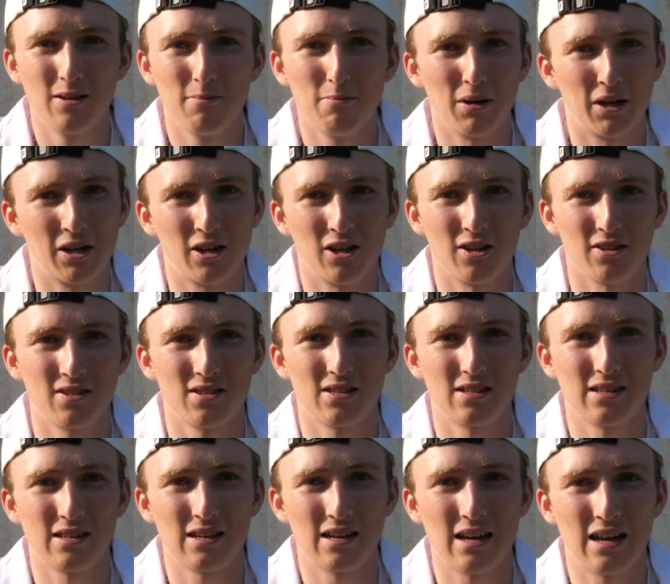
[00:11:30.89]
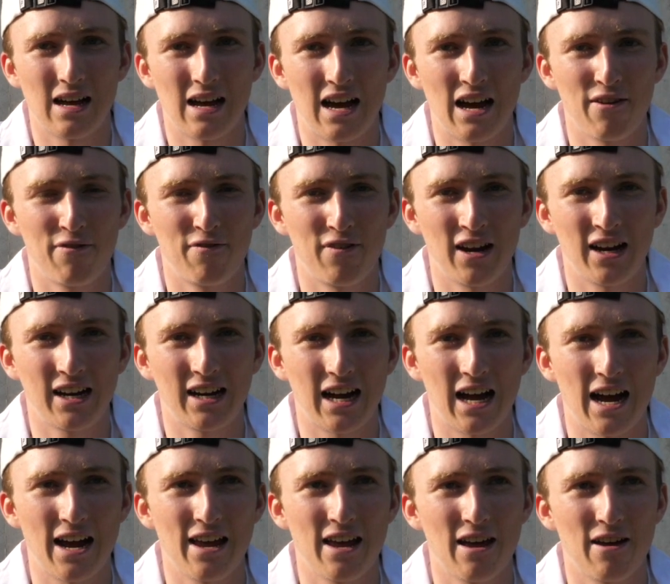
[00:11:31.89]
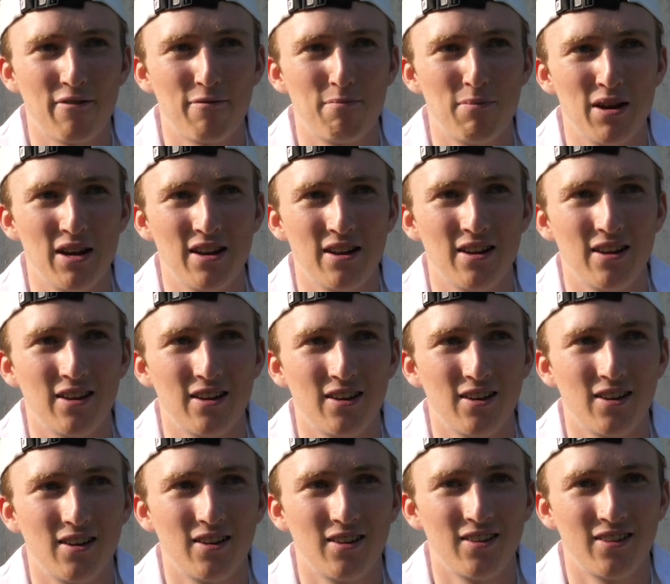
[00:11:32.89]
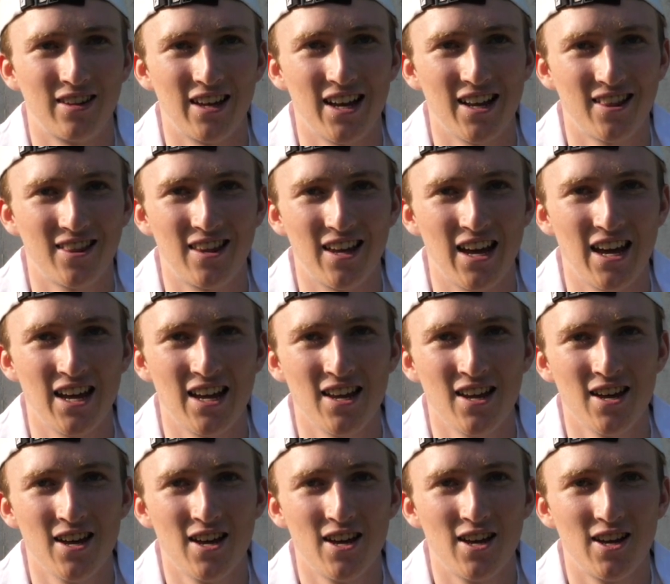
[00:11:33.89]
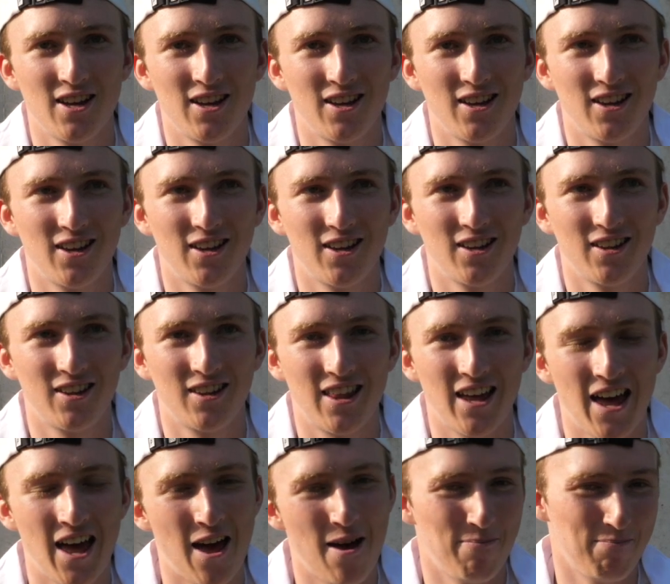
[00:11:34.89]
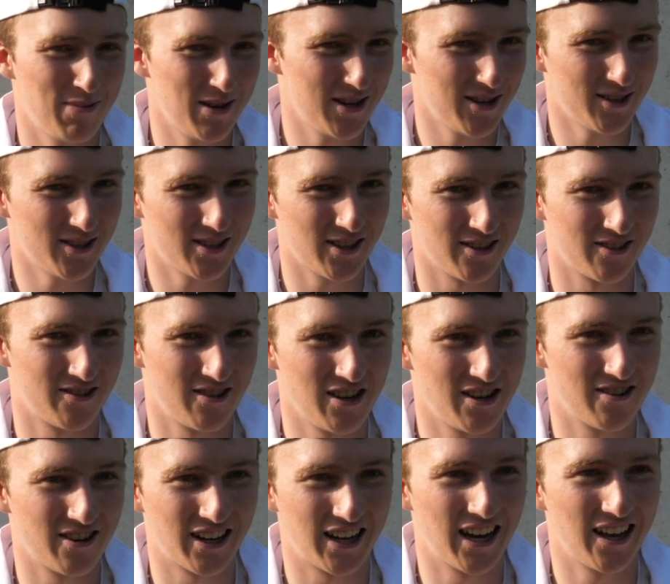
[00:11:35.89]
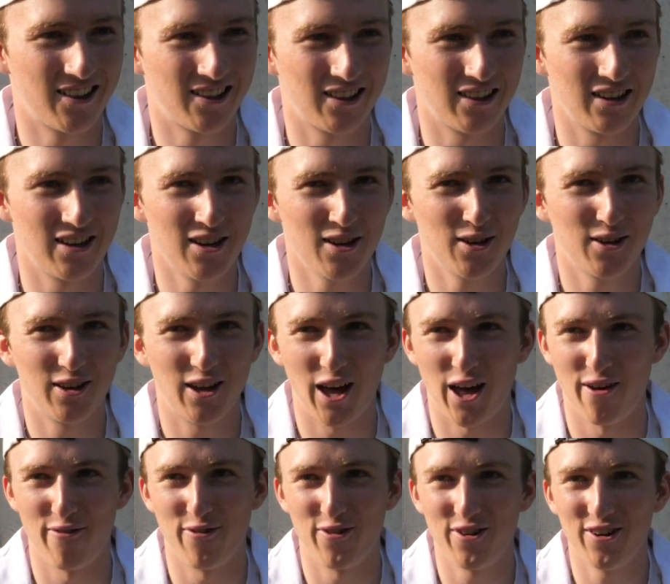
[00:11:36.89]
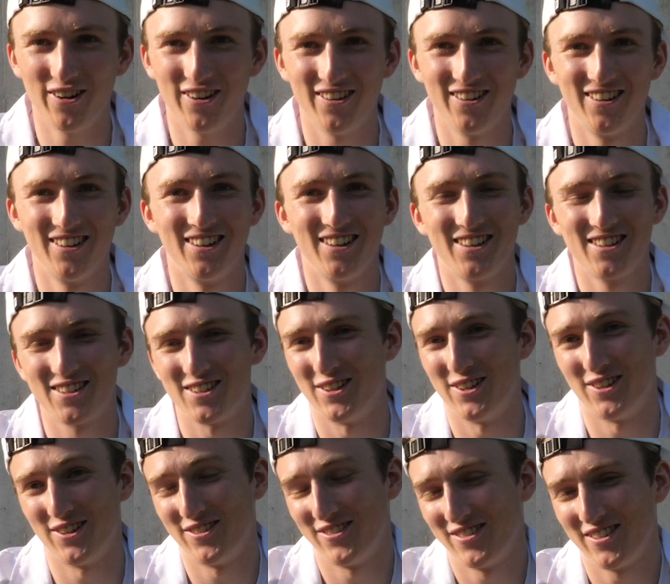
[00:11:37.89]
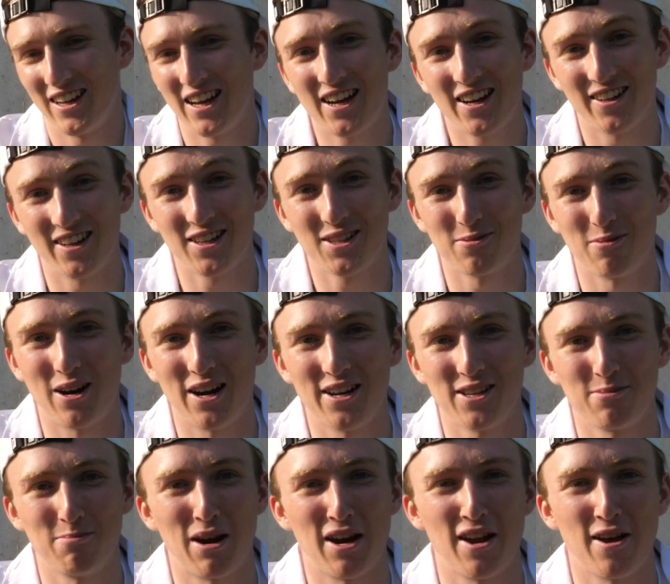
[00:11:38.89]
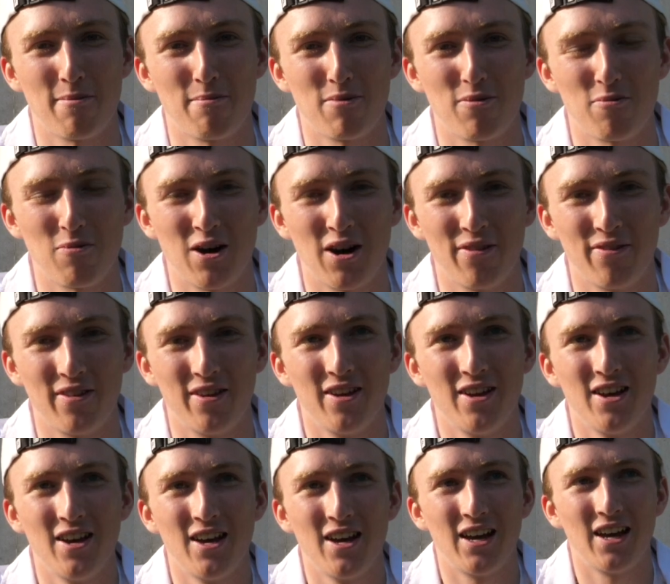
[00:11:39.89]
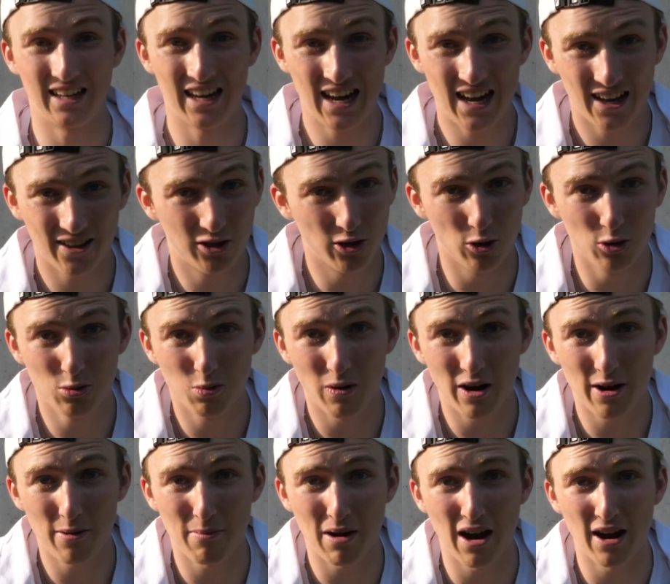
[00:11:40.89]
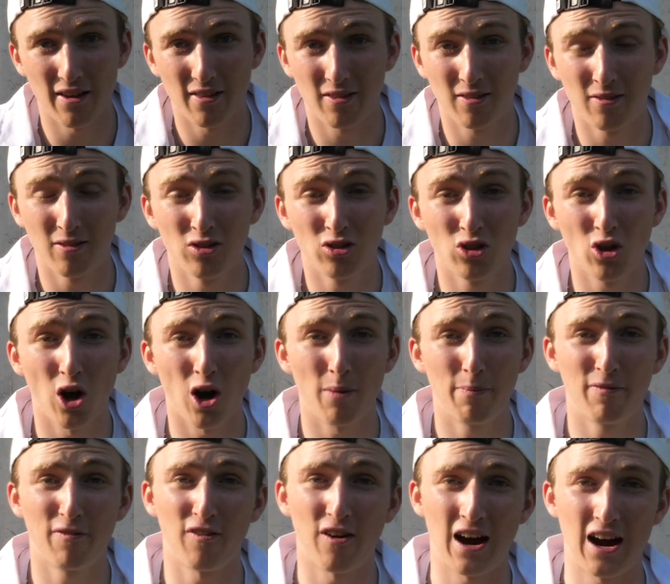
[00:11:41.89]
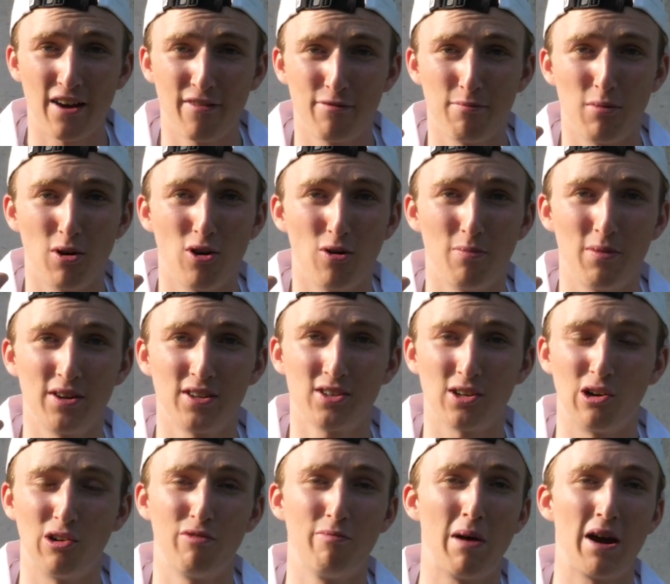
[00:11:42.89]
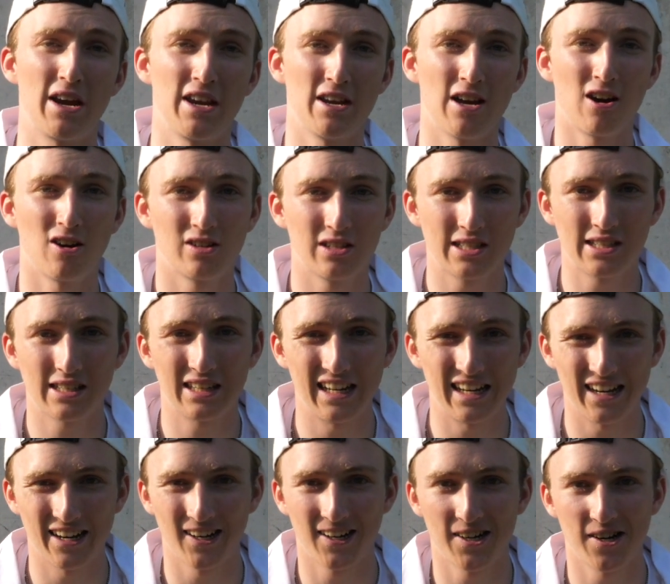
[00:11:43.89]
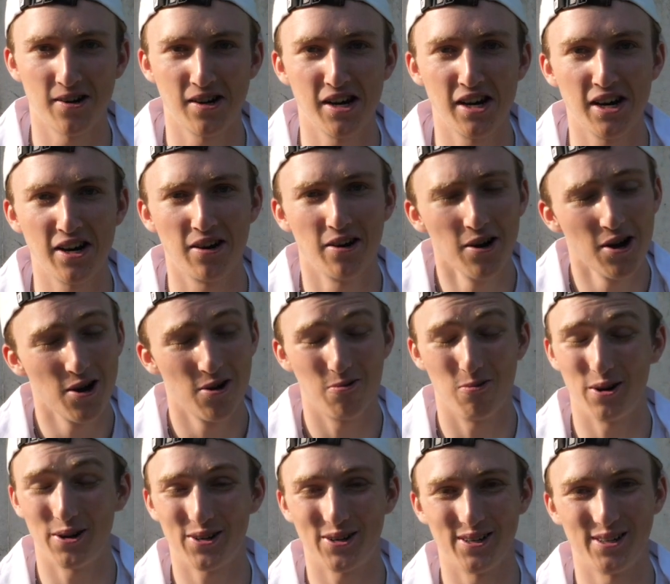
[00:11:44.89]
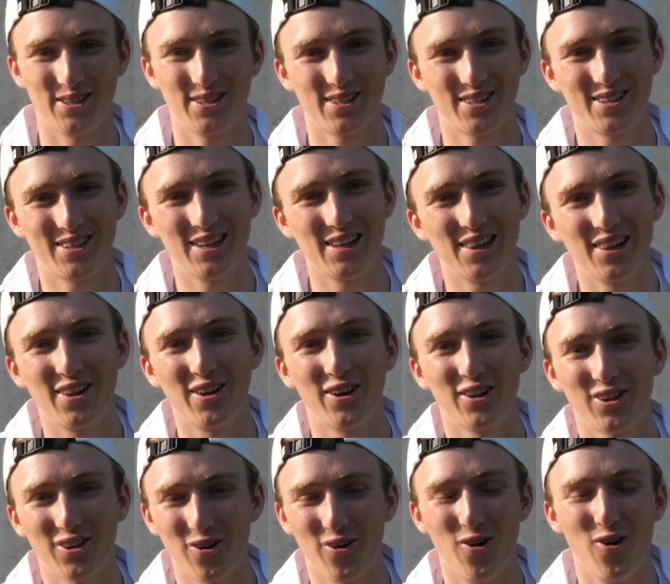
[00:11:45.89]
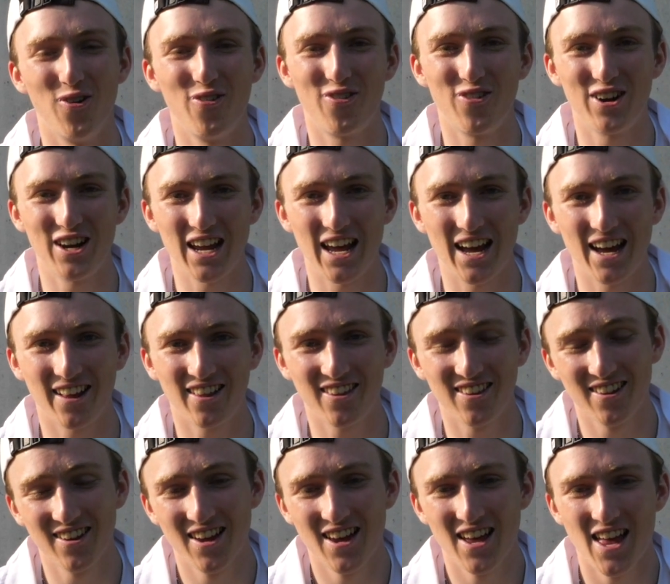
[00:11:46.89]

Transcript: because I think I have been that day the happiest Andri Ragettli ever. So yeah, that's why it's my number one. Yeah, those were my top 5 moments of my young skiing career, which is still not over yet.